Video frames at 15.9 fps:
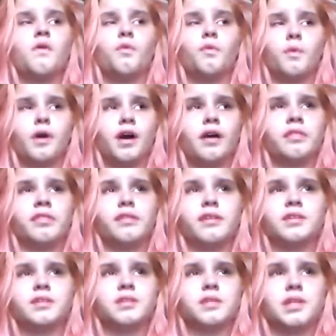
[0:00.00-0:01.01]

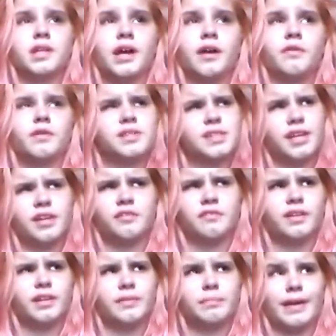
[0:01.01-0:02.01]
worthless, and I was at a
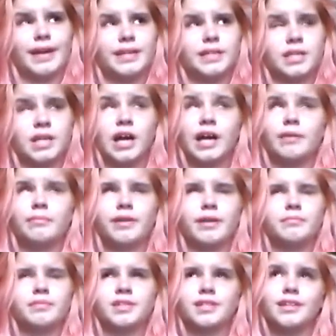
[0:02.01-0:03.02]
really bad time, and
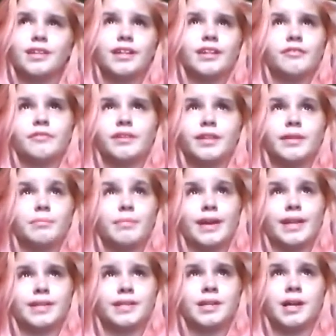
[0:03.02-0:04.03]
I'm still at a really
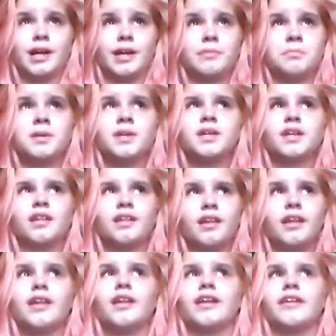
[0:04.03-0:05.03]
bad time,
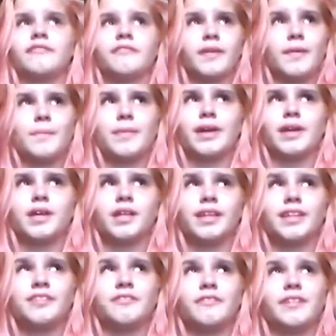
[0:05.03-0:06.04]
clearly, if I'm making
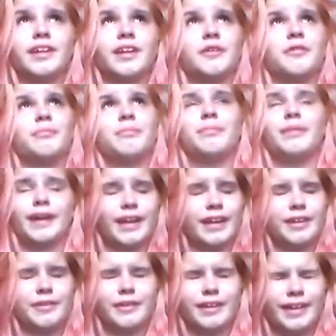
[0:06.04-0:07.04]
this video. But
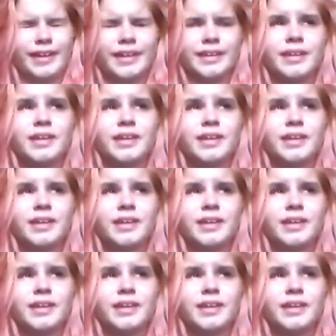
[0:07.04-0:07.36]
anyway,